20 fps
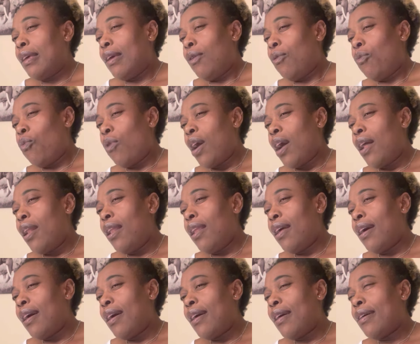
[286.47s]
well,
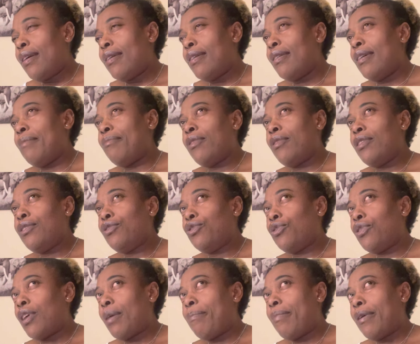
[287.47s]
uh, I'm going to
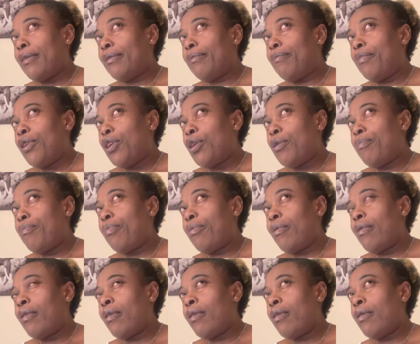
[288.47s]
talk about
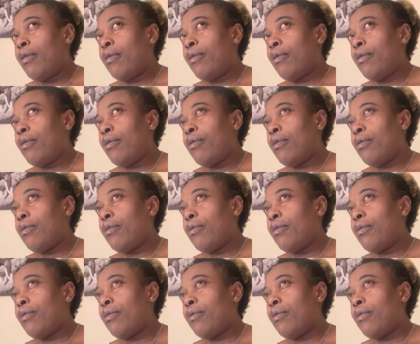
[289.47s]
people.
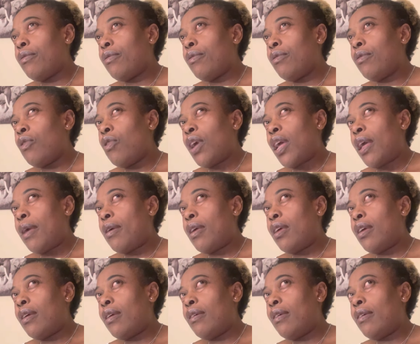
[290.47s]
Okay,
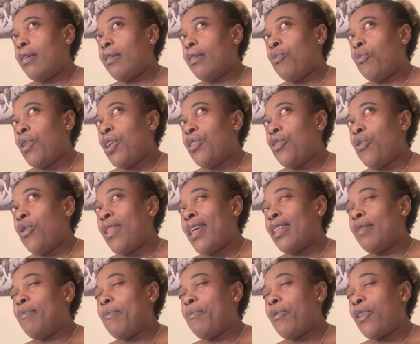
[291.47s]
we know
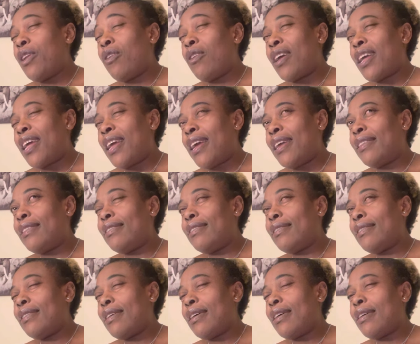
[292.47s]
that people relocate
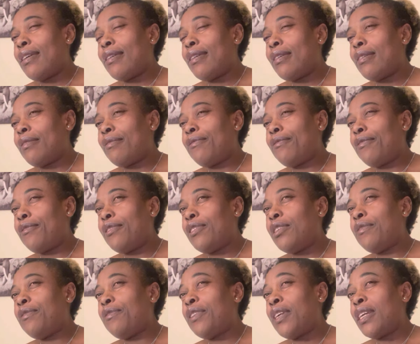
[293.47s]
uh, for
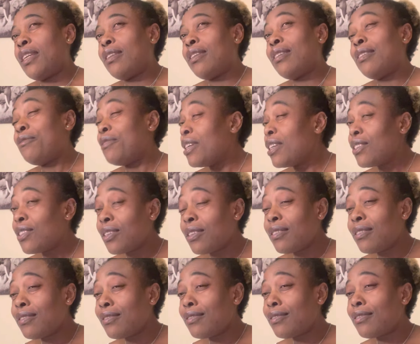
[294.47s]
different
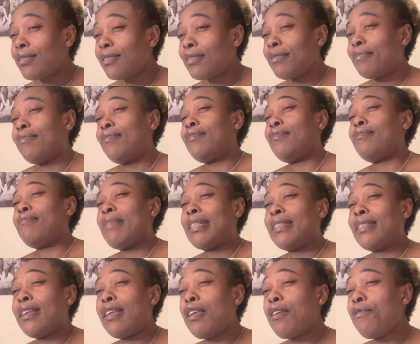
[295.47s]
reasons,
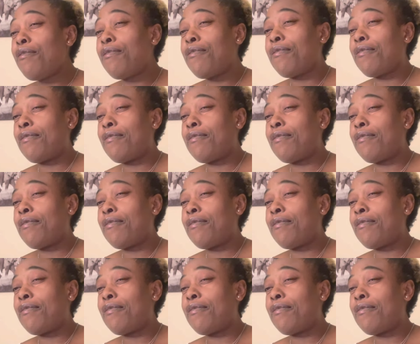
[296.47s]
but if